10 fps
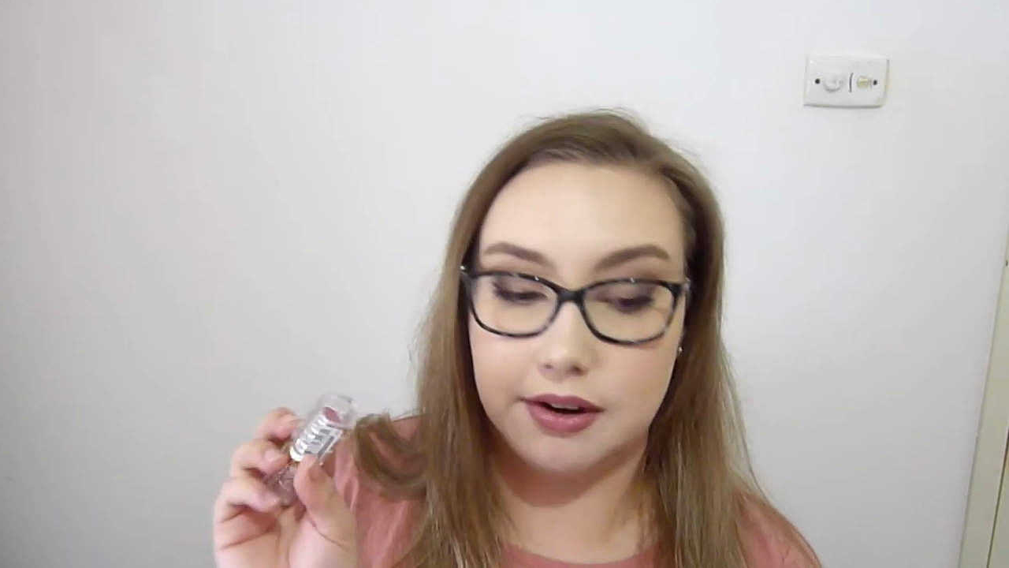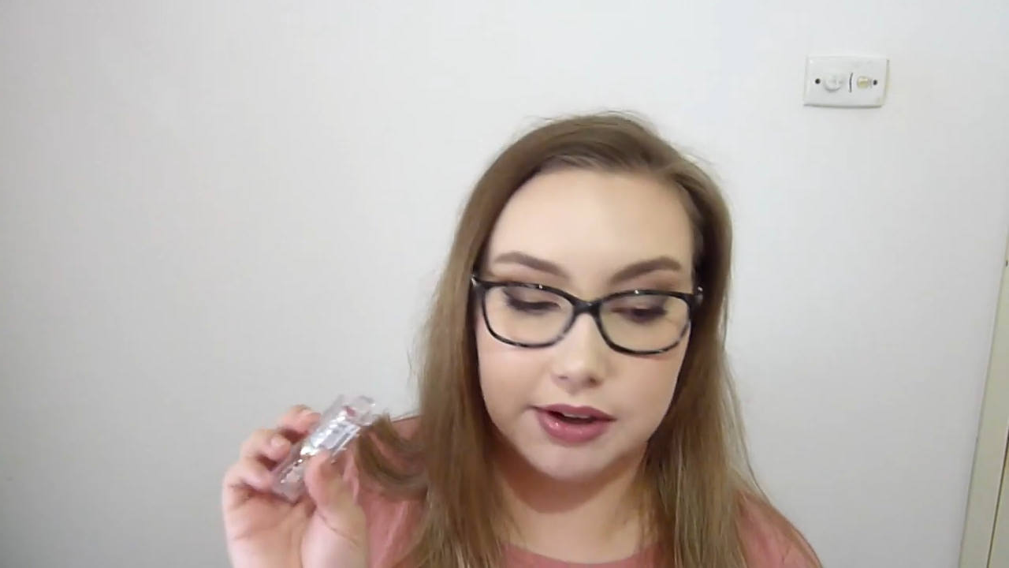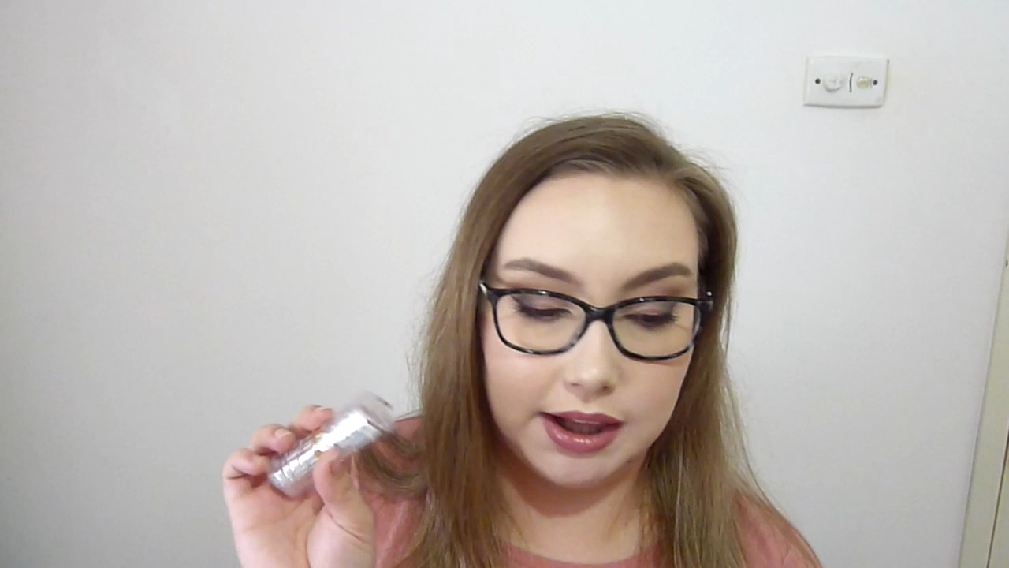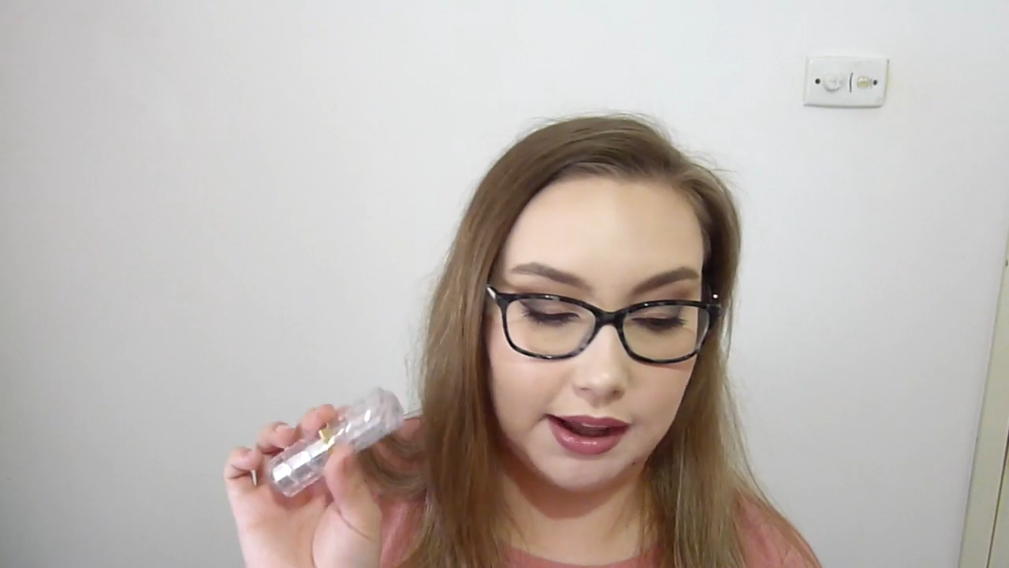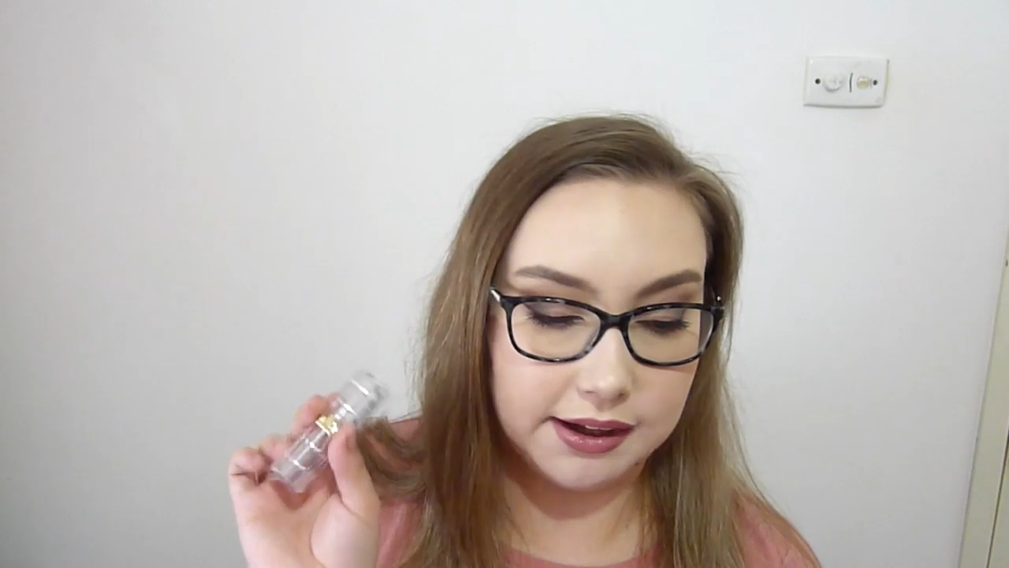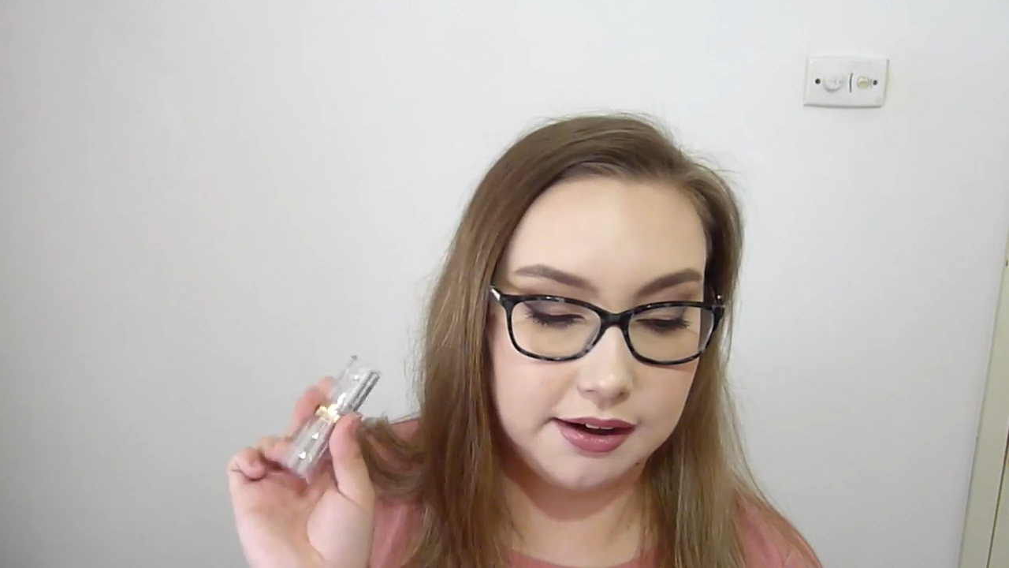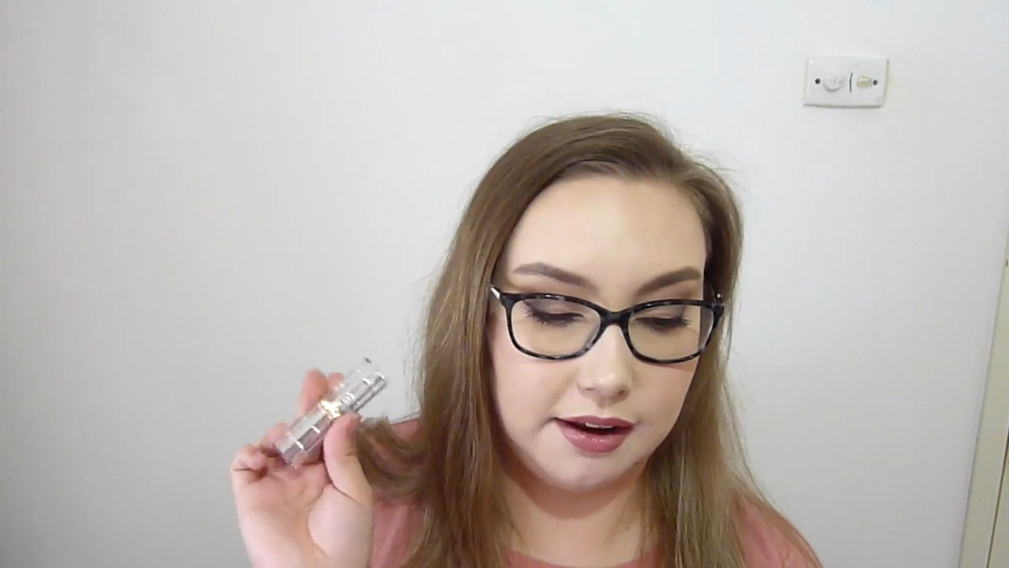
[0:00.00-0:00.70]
I really like it.